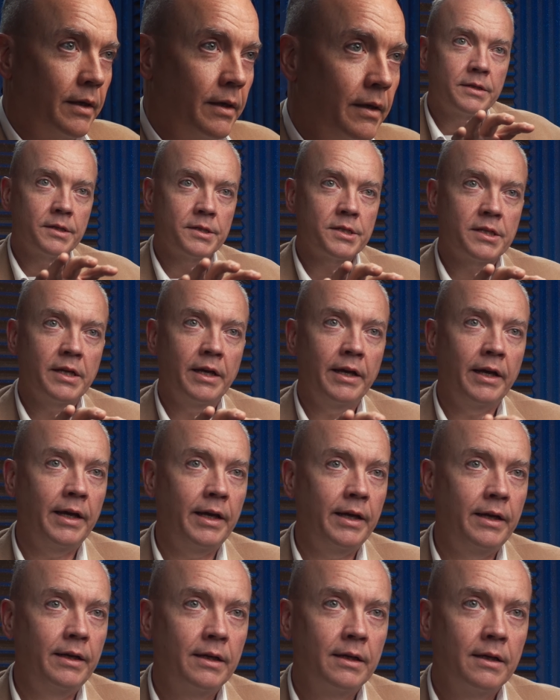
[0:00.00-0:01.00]
to
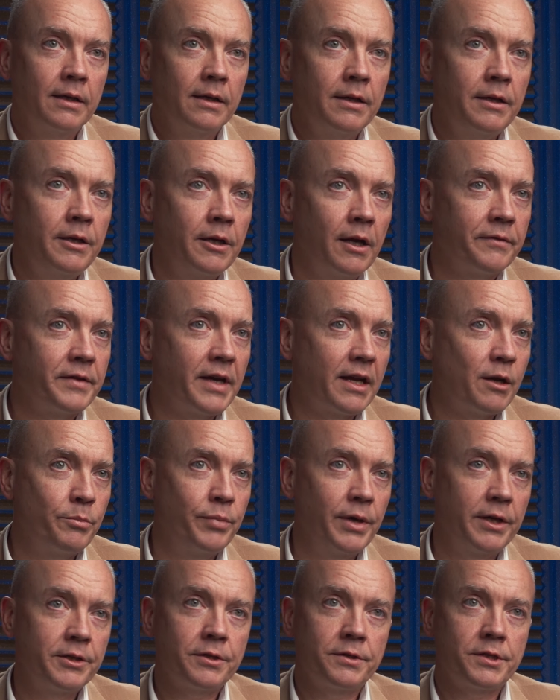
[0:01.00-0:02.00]
say, I've got a
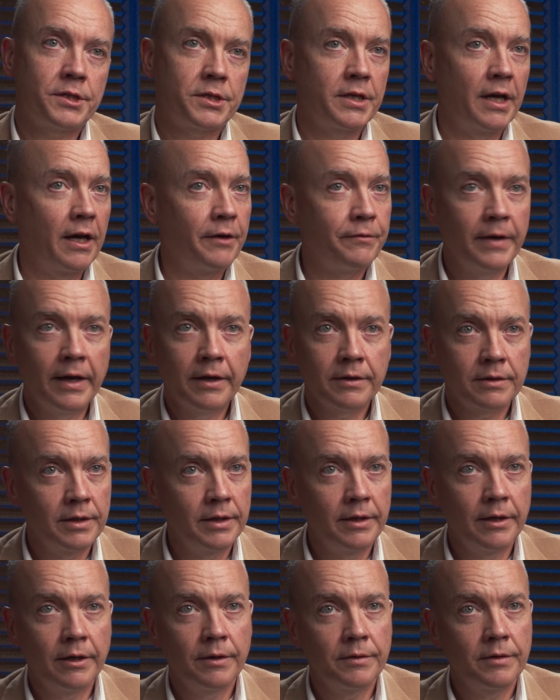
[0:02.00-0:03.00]
bunch of stuff out
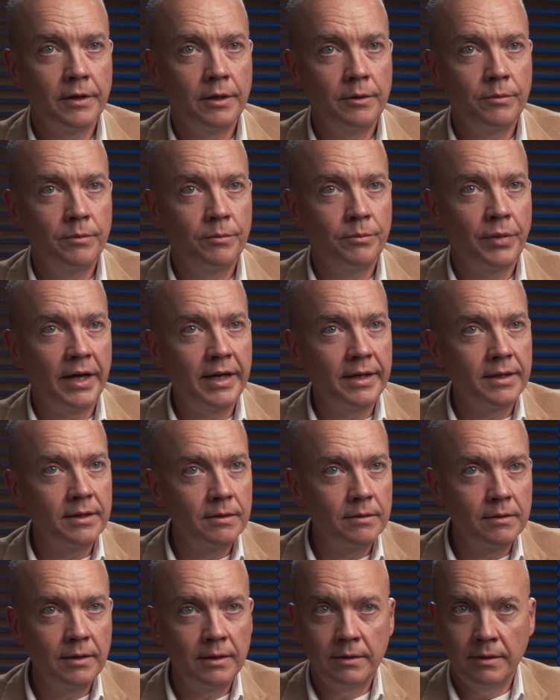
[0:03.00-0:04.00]
there that
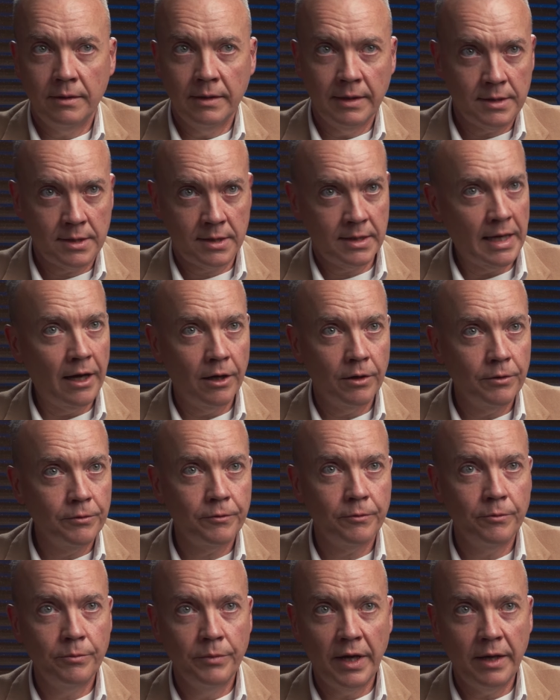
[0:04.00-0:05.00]

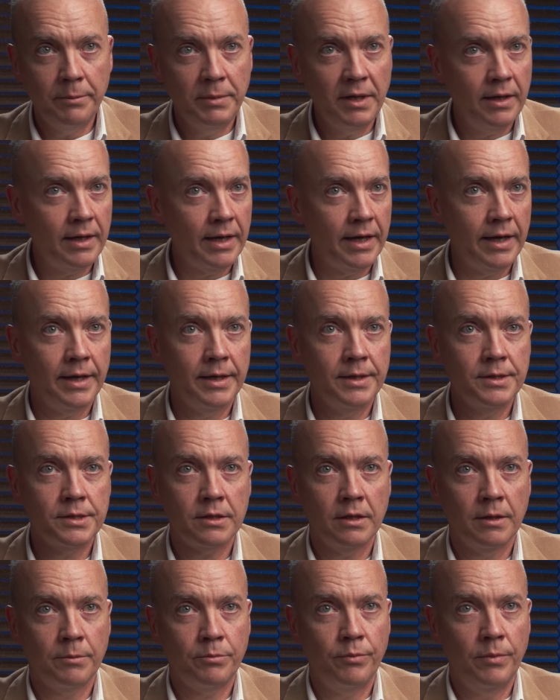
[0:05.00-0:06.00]
itself maybe
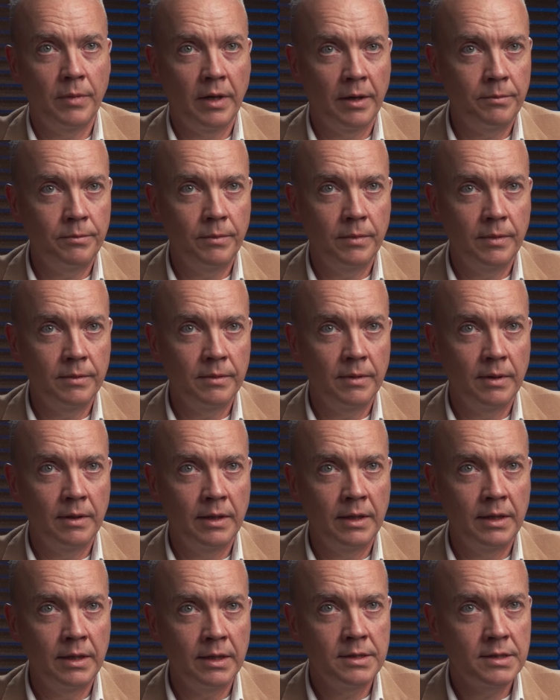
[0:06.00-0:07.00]
has
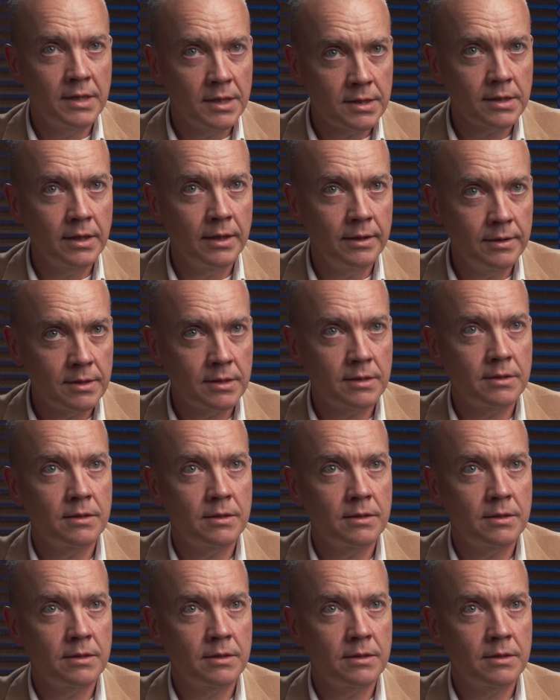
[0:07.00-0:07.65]
an existing